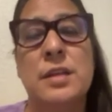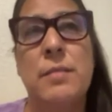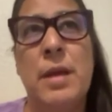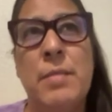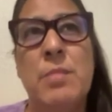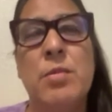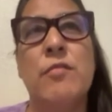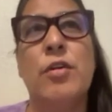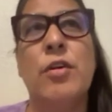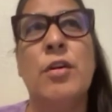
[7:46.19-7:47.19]
And maybe
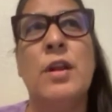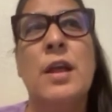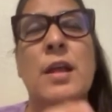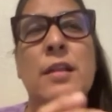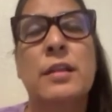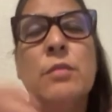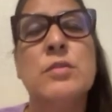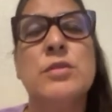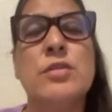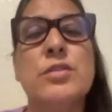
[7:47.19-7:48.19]
you've heard that there
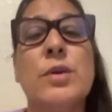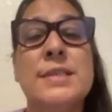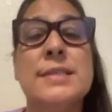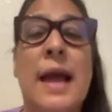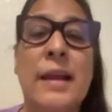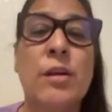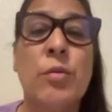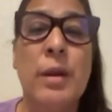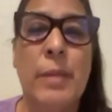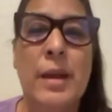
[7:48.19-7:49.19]
was also a side
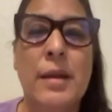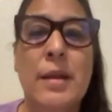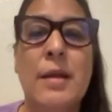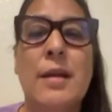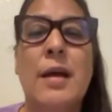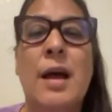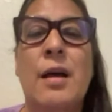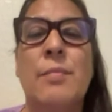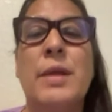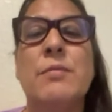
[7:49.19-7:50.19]
agreement
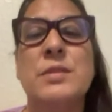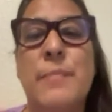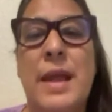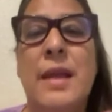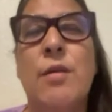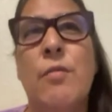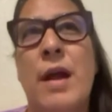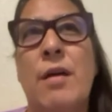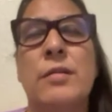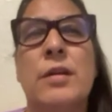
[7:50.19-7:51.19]
that was made
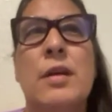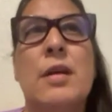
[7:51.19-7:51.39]
around,